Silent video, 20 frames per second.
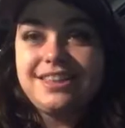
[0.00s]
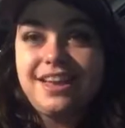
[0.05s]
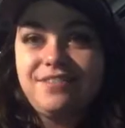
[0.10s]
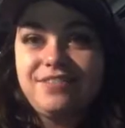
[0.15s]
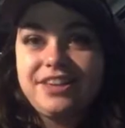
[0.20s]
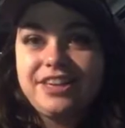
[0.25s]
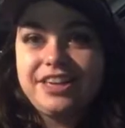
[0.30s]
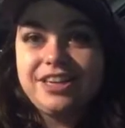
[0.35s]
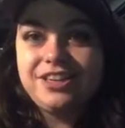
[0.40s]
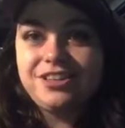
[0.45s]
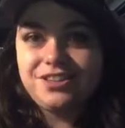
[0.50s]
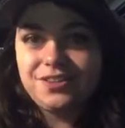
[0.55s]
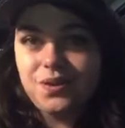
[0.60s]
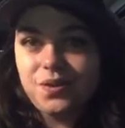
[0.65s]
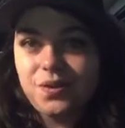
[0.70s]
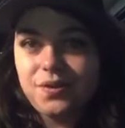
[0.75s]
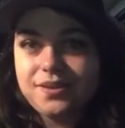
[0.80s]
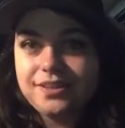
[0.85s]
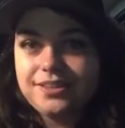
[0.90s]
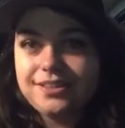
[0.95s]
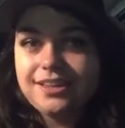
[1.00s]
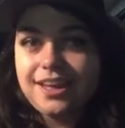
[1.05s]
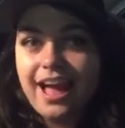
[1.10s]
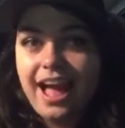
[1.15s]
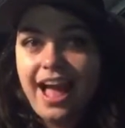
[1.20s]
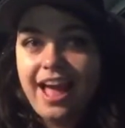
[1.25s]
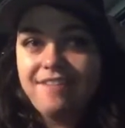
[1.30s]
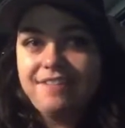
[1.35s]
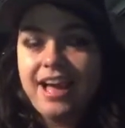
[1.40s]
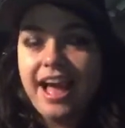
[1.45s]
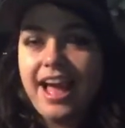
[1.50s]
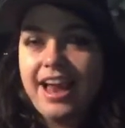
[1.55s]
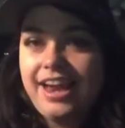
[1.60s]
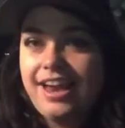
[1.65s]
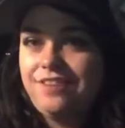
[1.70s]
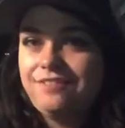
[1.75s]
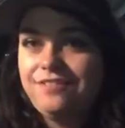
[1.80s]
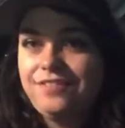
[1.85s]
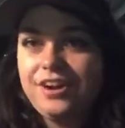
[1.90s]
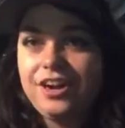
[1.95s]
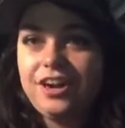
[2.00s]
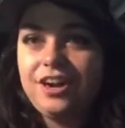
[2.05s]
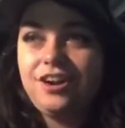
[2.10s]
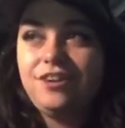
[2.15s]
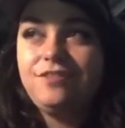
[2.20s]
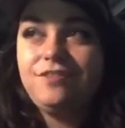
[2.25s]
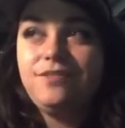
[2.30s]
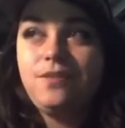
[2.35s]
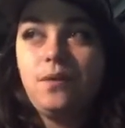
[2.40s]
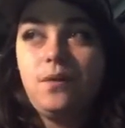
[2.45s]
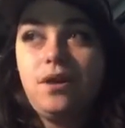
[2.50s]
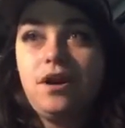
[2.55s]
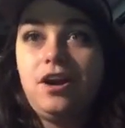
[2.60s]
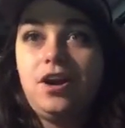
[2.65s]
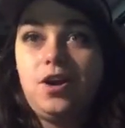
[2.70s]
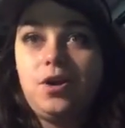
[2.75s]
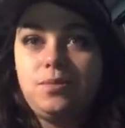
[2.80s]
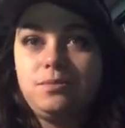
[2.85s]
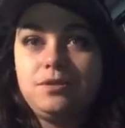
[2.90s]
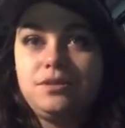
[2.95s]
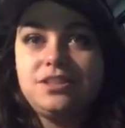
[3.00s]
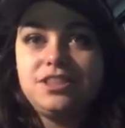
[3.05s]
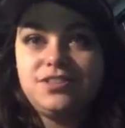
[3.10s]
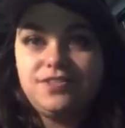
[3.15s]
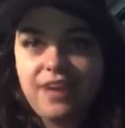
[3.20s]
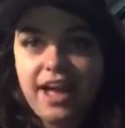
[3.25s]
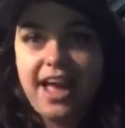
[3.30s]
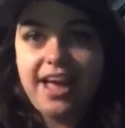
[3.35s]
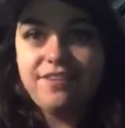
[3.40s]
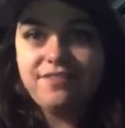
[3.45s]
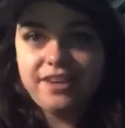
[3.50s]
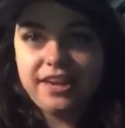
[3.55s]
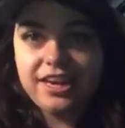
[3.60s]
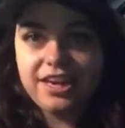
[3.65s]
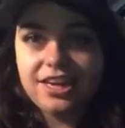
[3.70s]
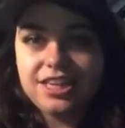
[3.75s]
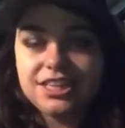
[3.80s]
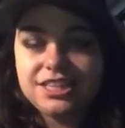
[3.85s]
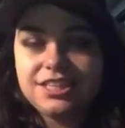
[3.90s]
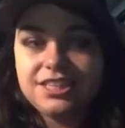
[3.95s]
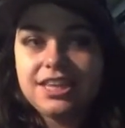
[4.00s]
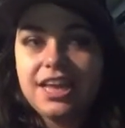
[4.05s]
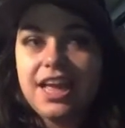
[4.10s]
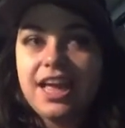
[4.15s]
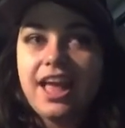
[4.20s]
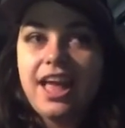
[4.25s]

7 years old. I've had it for 4, almost 5 years,